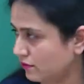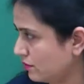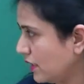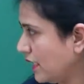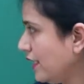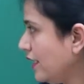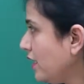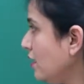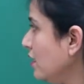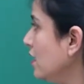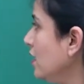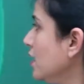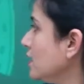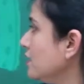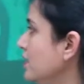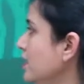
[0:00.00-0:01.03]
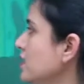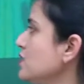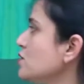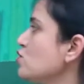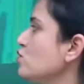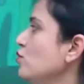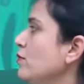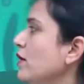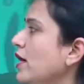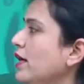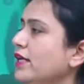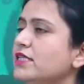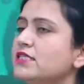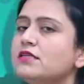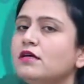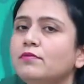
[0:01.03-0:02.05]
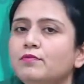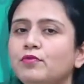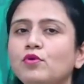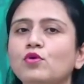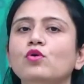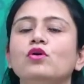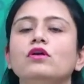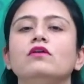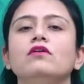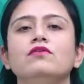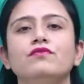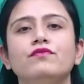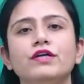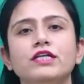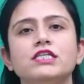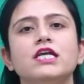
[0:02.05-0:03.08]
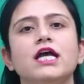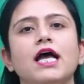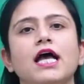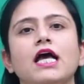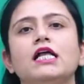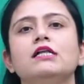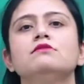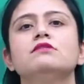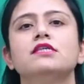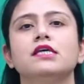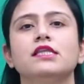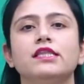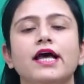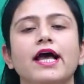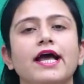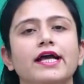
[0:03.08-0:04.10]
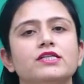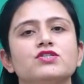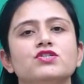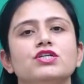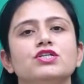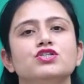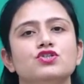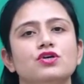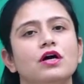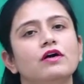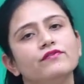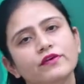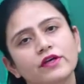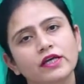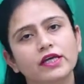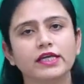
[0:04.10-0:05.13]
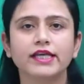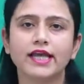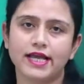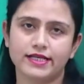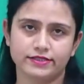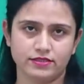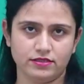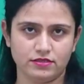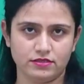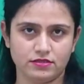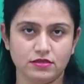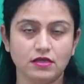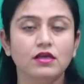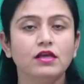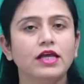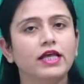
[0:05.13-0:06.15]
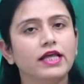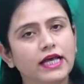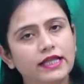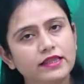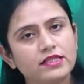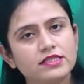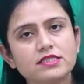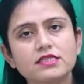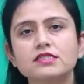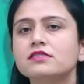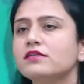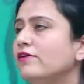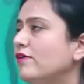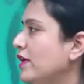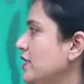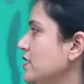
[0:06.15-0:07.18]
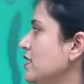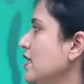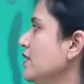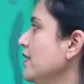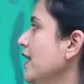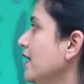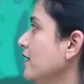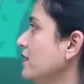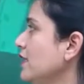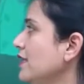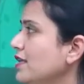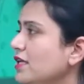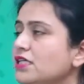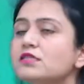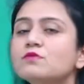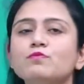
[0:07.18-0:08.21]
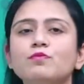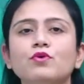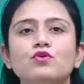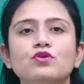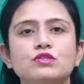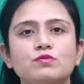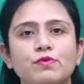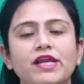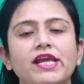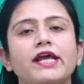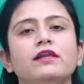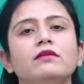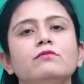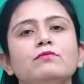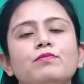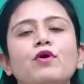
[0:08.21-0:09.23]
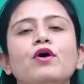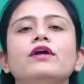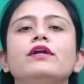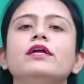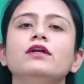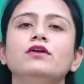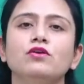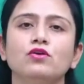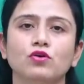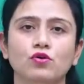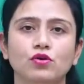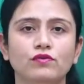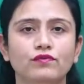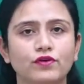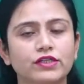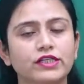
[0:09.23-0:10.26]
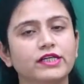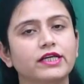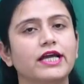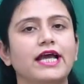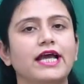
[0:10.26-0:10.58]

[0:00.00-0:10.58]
Clear? This stoma is a pore which helps in the exchange of gases. And this is the reason that these pores play an important role for the